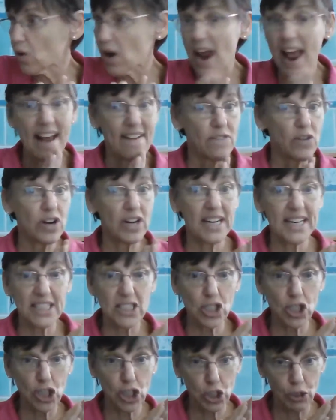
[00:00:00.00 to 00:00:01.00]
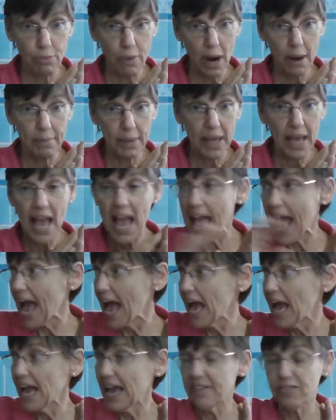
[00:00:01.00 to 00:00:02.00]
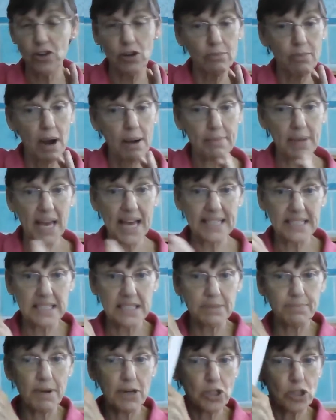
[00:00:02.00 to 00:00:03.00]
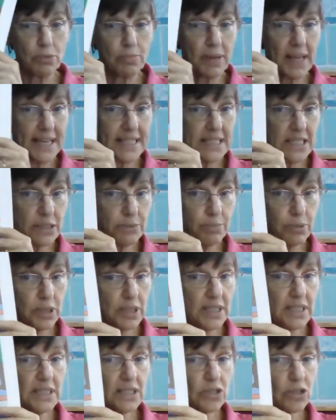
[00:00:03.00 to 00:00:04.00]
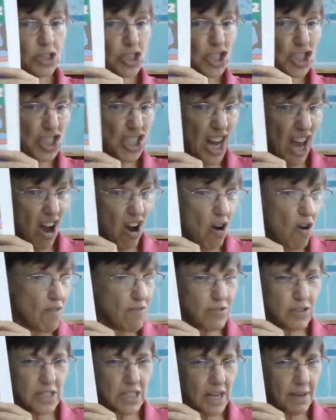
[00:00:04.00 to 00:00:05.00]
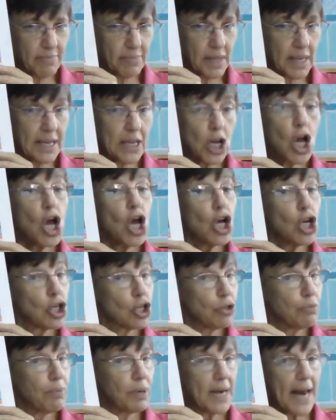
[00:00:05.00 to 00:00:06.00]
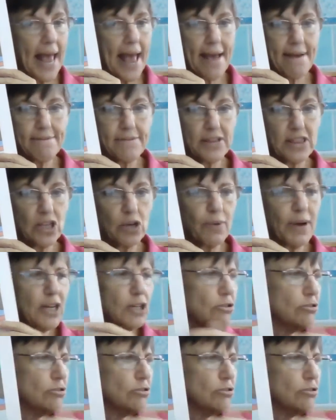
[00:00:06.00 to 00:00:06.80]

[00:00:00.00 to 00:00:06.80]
Wherever it is that your mommy, if your mommy has a special place to put it, a shelf or something, you put everything away.